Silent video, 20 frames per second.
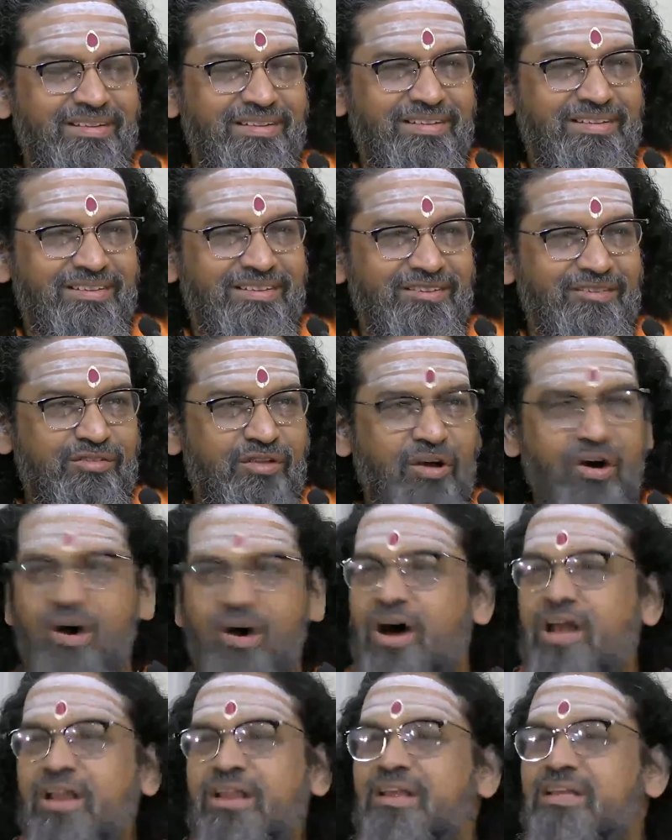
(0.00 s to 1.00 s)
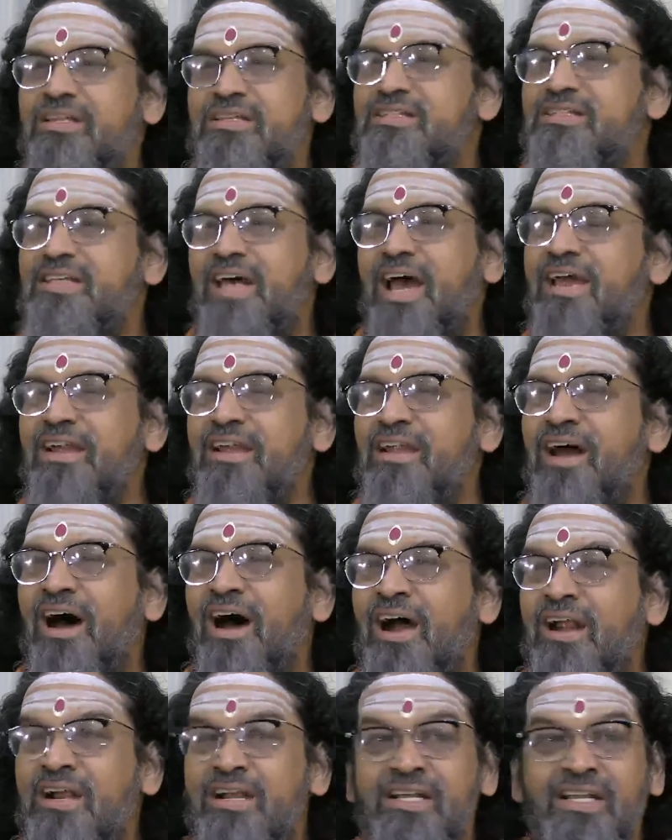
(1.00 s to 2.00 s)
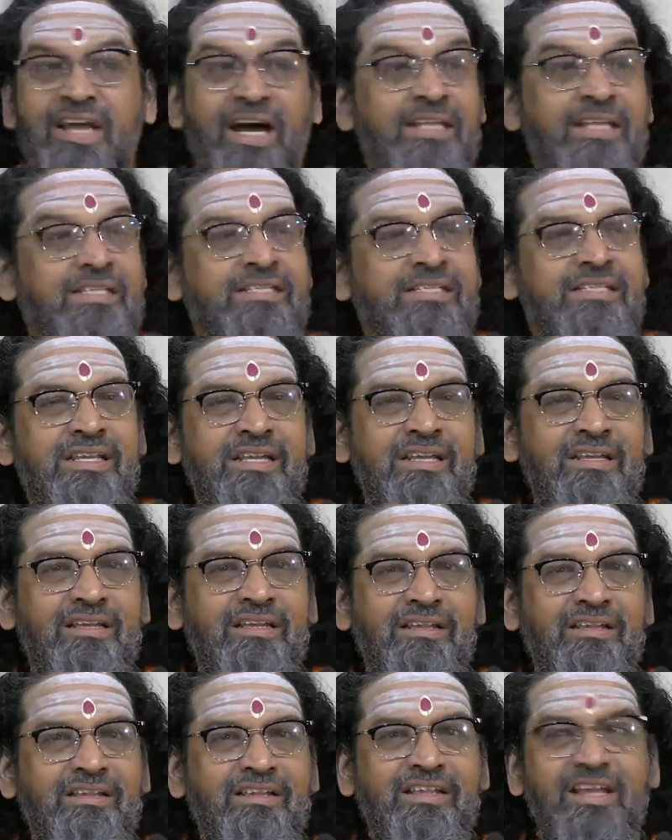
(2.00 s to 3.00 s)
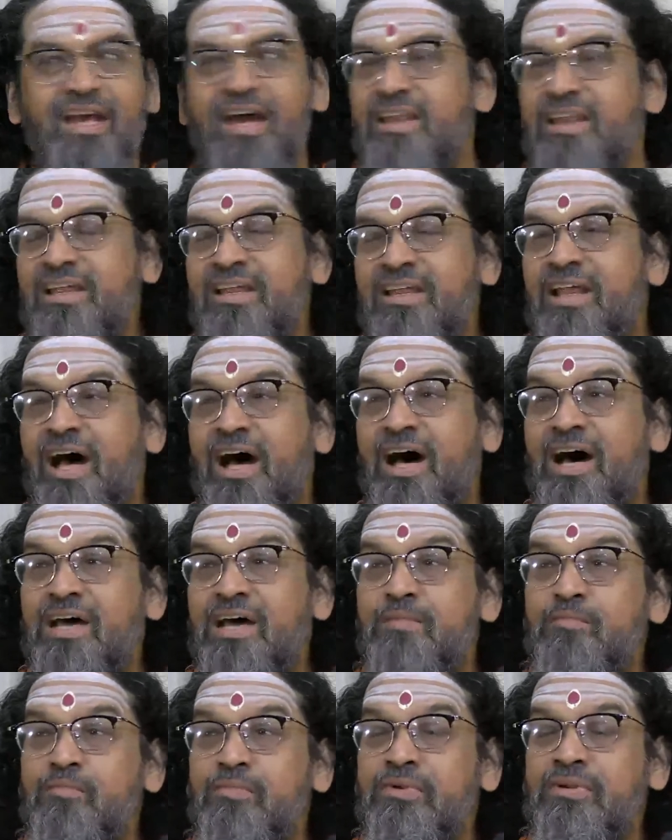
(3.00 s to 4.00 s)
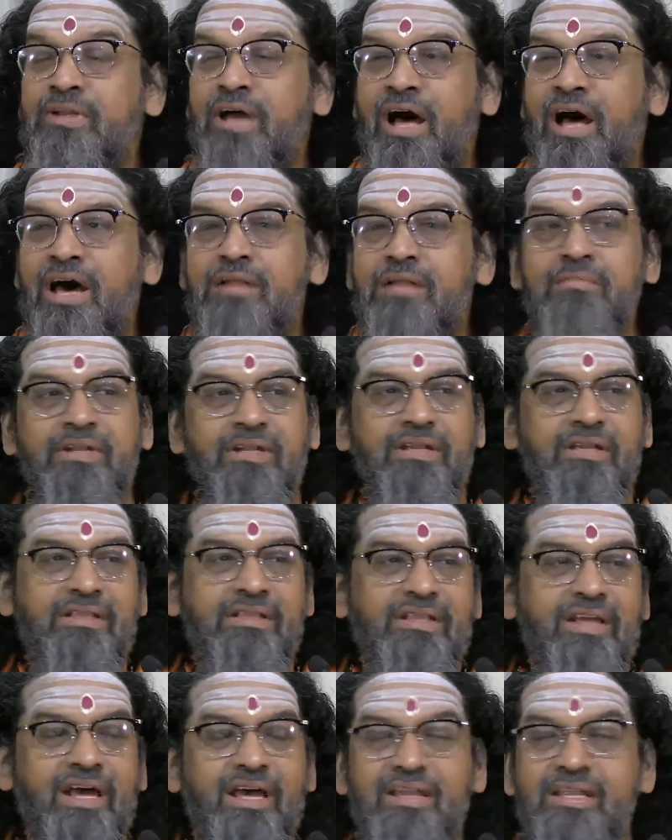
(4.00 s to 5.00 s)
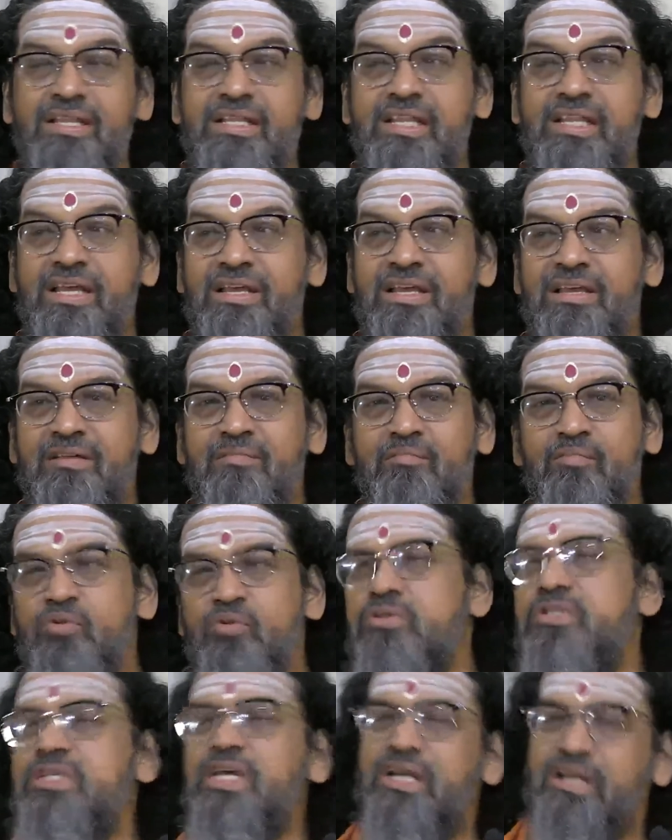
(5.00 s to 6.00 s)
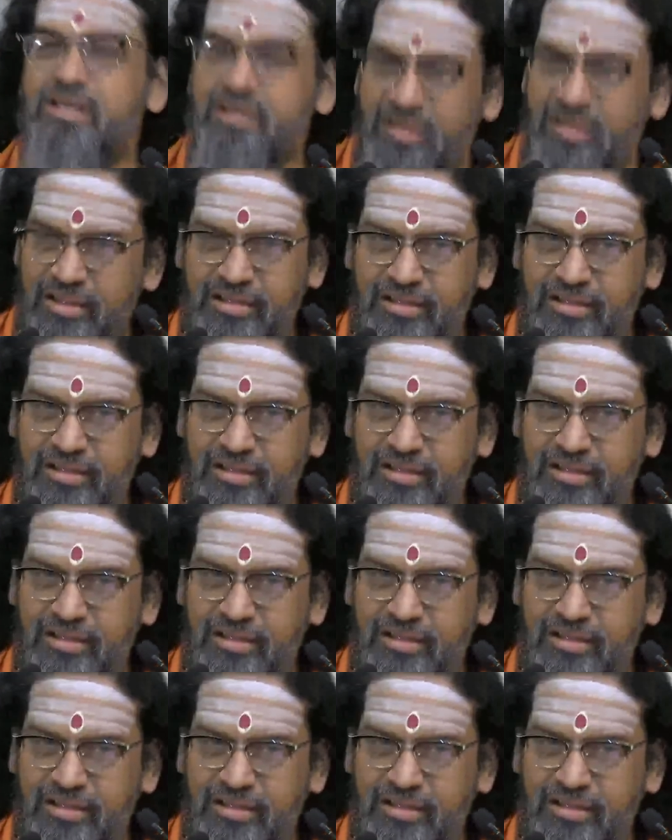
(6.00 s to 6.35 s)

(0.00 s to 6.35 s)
So all inside are dancing. They are in harmony. They are in music.